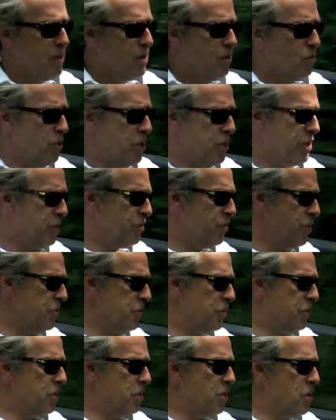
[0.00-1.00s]
We're
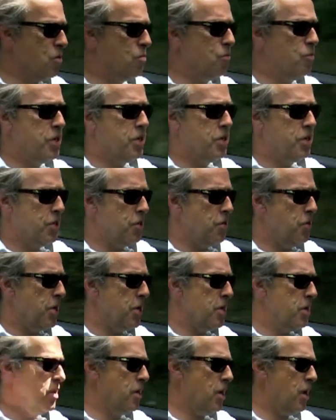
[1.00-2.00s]
cruising along, we're
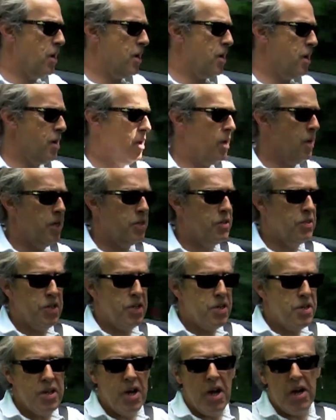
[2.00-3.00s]
doing, let's see,
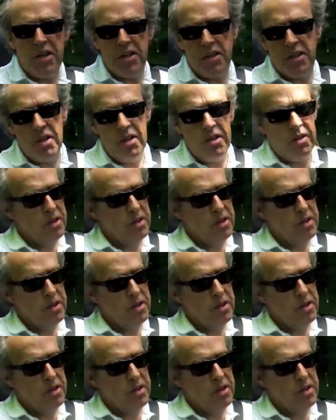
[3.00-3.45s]
90